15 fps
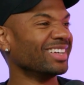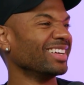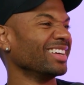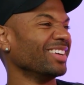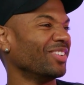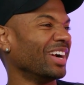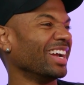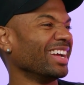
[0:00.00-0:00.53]

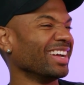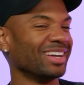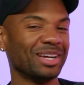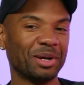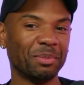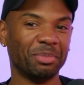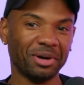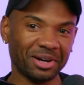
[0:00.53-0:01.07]
Right?
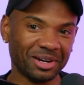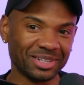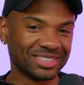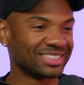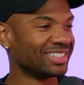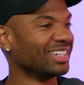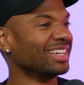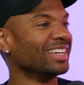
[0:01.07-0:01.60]

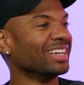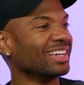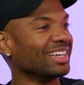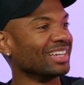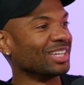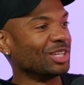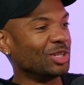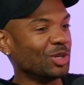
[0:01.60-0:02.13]
Pause.
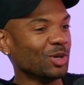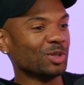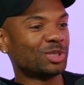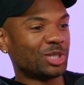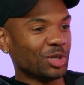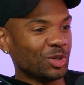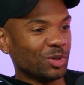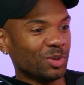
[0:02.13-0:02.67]

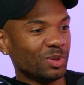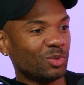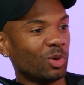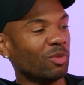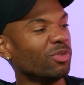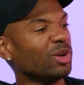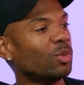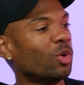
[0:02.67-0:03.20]
YouTube will
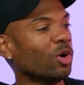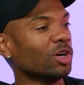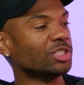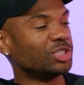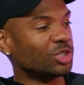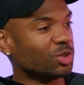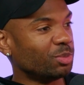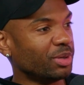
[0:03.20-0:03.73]
reward
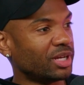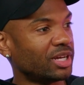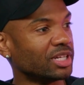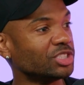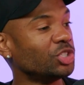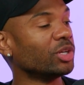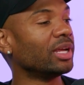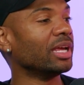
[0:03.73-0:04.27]
you
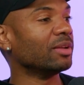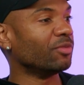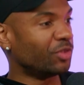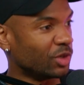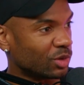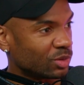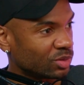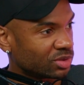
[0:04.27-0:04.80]
because you're getting
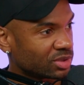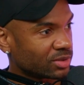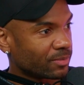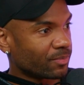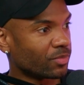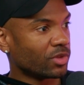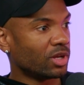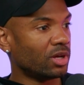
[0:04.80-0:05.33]
views.
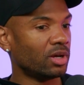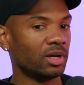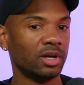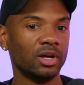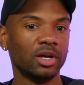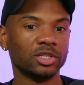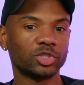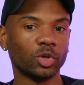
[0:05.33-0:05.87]

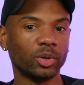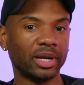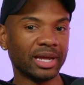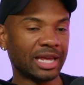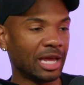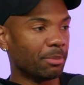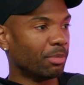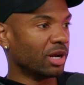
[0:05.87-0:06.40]
So they
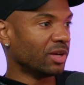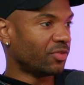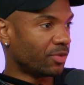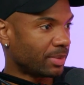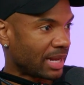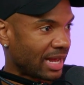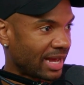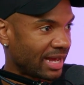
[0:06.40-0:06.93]
get money from
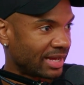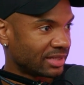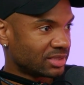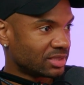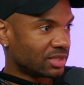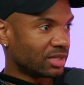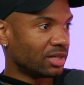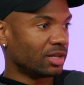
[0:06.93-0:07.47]
the
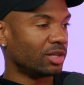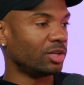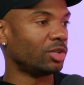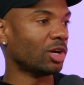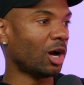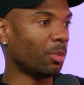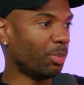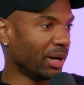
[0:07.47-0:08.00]
ads.
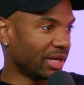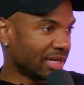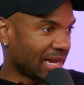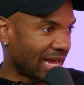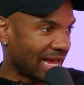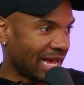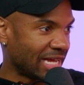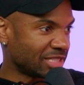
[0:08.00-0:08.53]
Y'all breaking
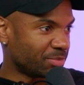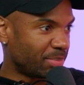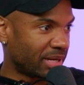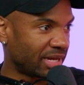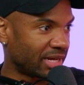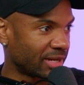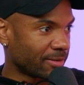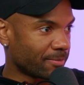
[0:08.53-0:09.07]
that ads
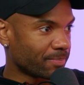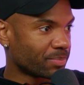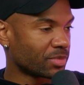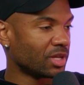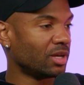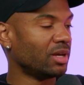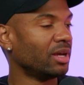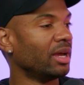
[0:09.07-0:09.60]
bag.
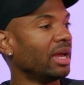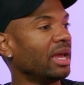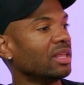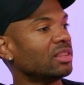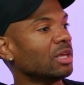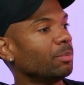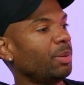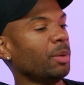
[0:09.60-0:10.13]
And
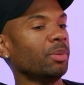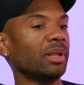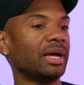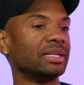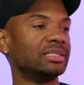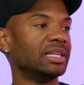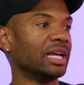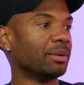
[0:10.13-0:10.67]
then people
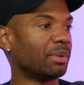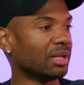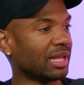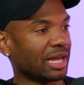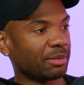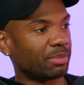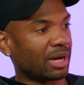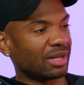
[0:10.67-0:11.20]
like, damn, I
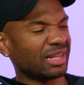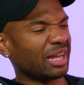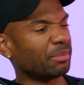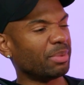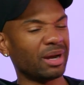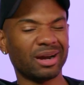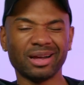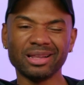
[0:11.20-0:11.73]
like
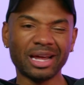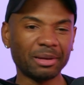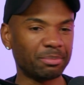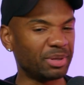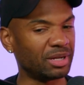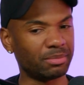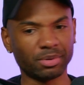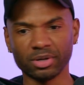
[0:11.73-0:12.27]
Barion, I like
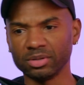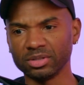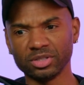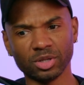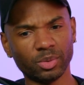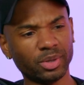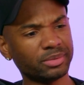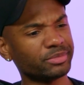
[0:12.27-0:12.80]
B, bro. You
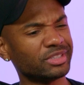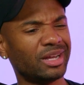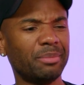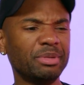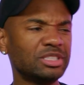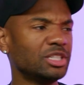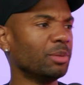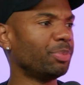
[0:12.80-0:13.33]
know what? I
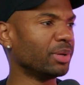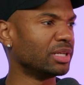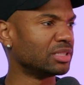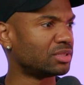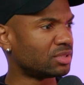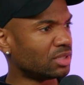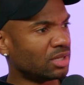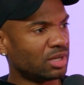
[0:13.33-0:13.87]
want to jump
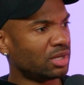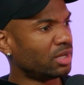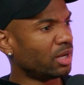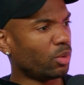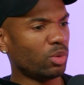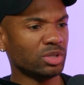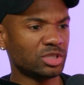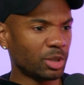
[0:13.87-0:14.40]

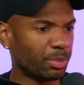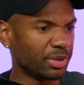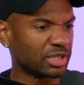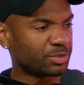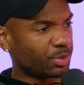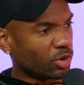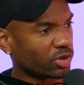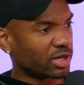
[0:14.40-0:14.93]
in this
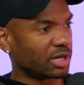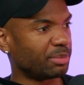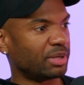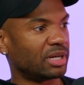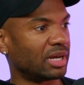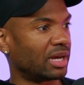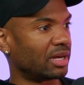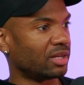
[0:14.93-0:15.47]
program you
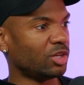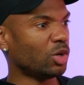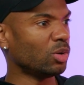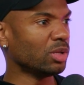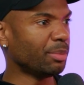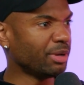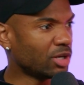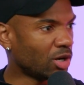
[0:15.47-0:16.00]
got. You know,
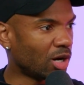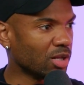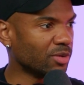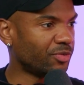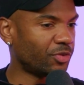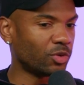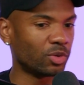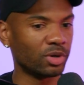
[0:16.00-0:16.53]
let me call him
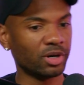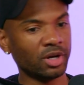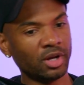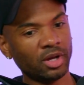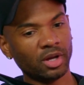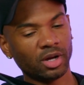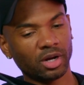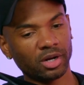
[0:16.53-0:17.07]
for
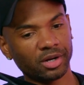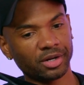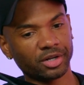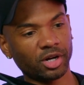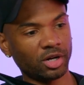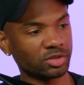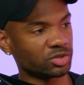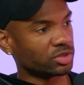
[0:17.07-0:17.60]

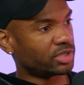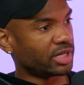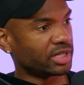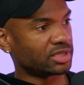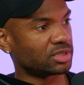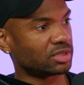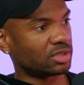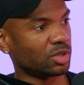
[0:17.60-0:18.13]

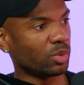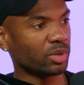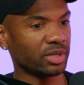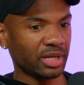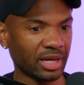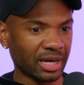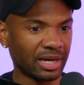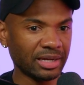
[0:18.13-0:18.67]
consultation. You know what?
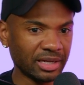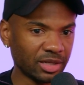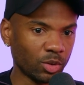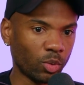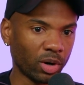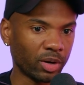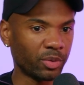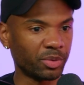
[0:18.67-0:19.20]
Yeah, I need to
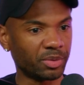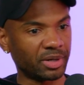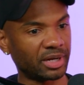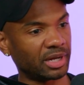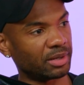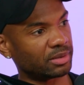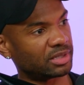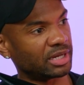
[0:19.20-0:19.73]
work with him
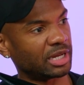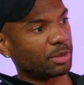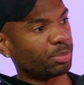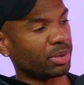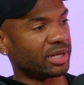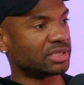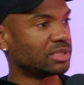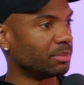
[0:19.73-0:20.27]
to get
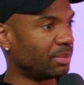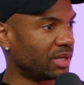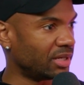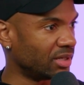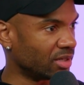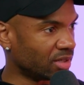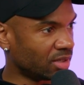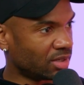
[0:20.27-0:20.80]
placed in
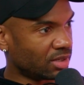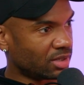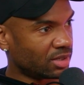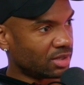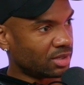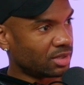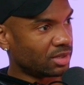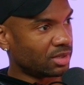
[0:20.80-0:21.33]
media.
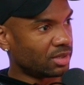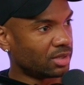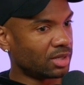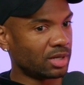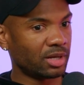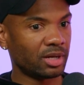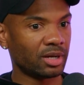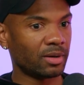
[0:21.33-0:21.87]

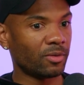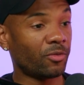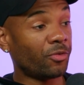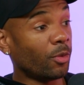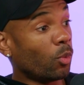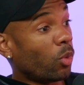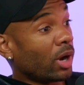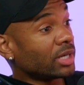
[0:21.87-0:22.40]

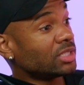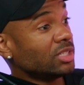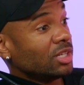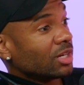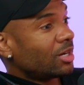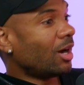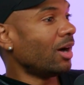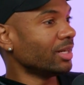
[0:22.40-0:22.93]
From watching your
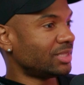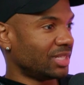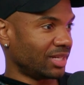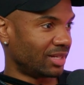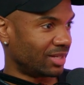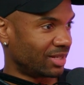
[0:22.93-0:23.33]
content.